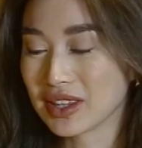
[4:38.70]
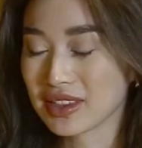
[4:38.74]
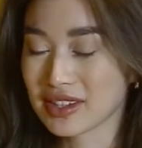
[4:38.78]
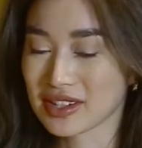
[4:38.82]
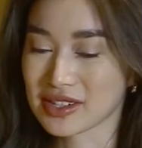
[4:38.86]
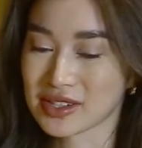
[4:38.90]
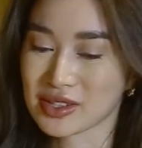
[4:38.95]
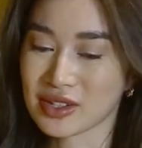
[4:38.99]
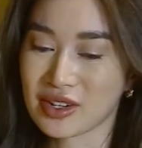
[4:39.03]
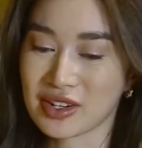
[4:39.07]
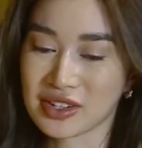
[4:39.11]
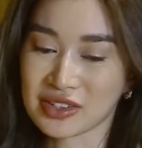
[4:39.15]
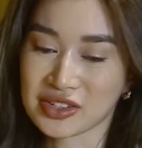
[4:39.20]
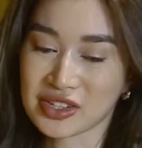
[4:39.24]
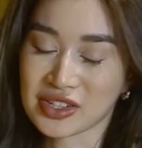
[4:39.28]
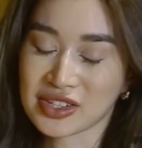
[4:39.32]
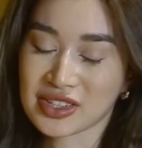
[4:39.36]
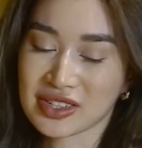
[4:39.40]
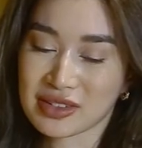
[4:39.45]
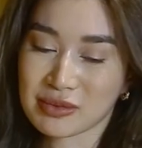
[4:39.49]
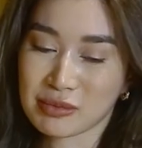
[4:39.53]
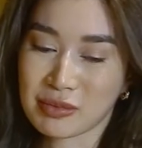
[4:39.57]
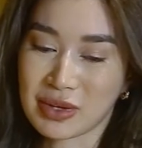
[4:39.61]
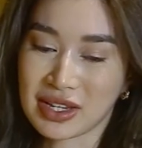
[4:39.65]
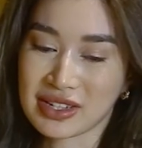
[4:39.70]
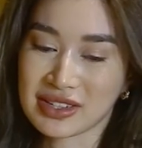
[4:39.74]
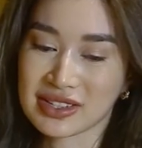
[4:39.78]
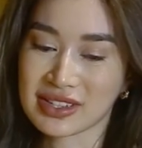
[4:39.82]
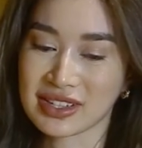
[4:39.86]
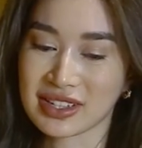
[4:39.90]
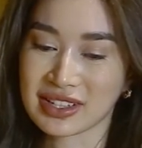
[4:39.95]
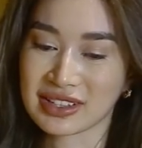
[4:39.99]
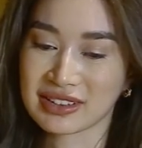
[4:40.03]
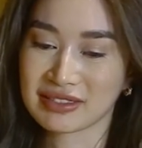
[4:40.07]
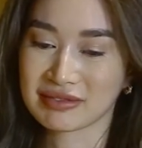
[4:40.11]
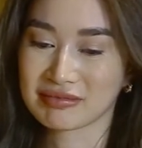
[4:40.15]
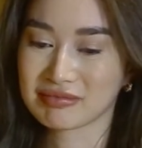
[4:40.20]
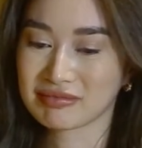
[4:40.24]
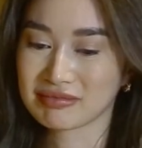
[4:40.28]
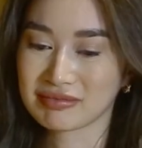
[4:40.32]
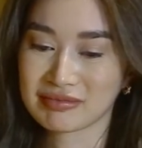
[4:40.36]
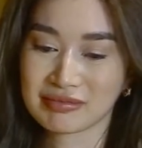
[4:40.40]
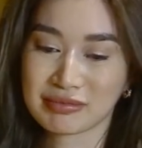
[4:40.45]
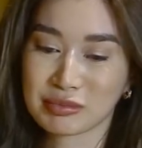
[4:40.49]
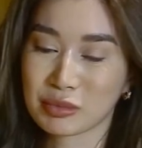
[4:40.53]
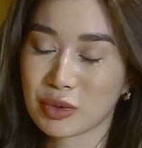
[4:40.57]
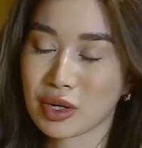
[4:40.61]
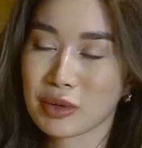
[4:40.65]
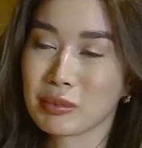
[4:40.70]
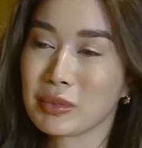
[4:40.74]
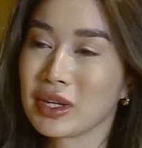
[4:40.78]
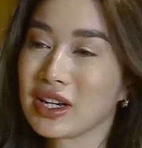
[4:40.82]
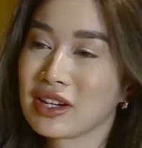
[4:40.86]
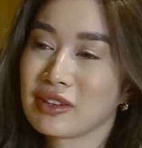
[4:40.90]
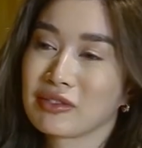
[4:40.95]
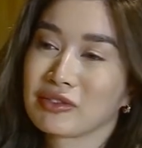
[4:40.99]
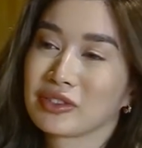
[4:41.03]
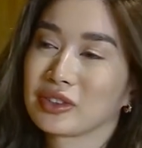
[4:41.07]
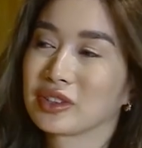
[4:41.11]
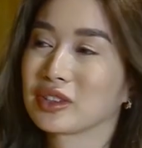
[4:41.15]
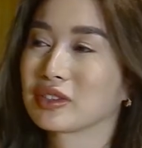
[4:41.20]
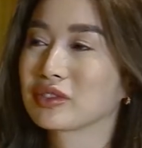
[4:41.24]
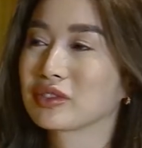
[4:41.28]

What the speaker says: in this song just makes it more meaningful